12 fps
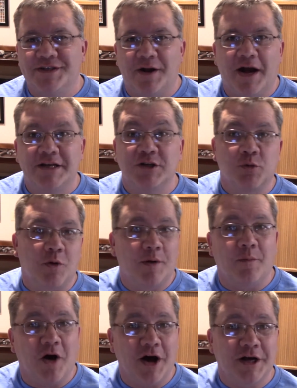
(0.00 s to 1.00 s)
You know, I just want
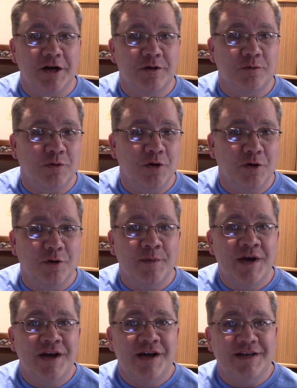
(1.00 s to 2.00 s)
to walk into the
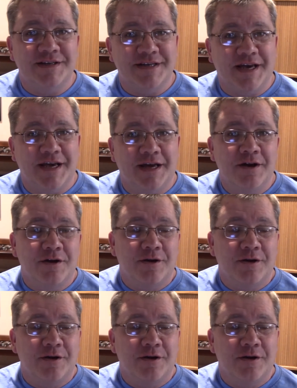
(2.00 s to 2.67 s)
room and say,